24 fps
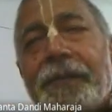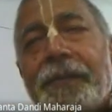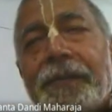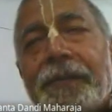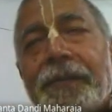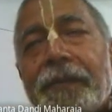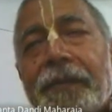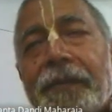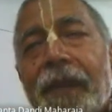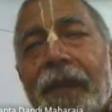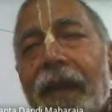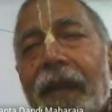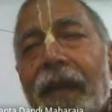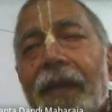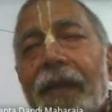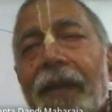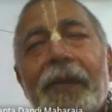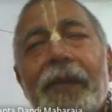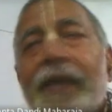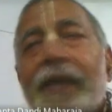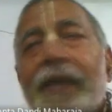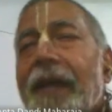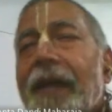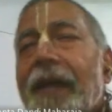You get the
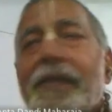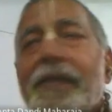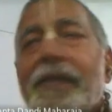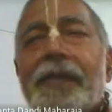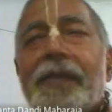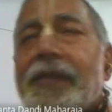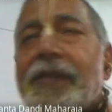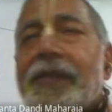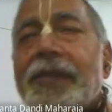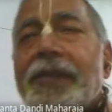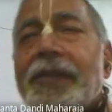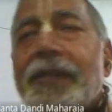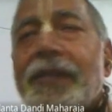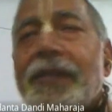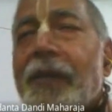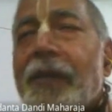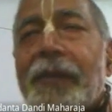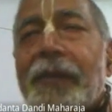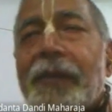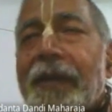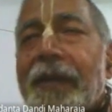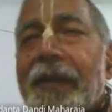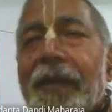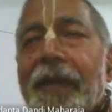gist of it,
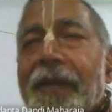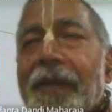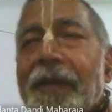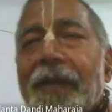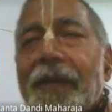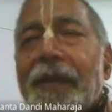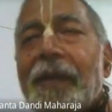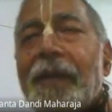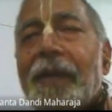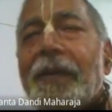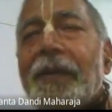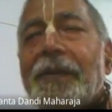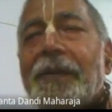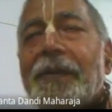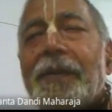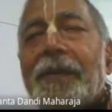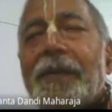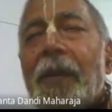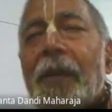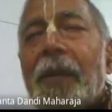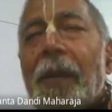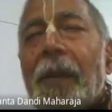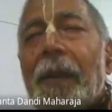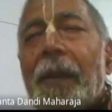you know.
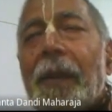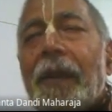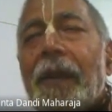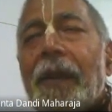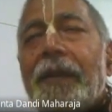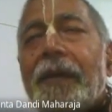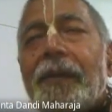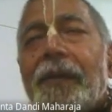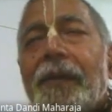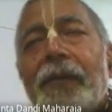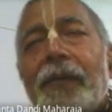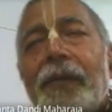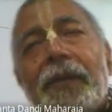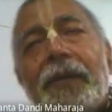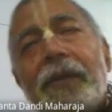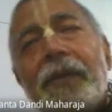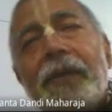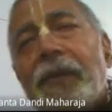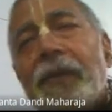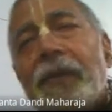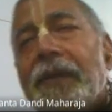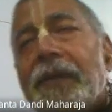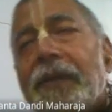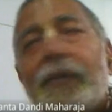If you, even if you
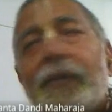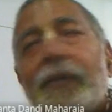don't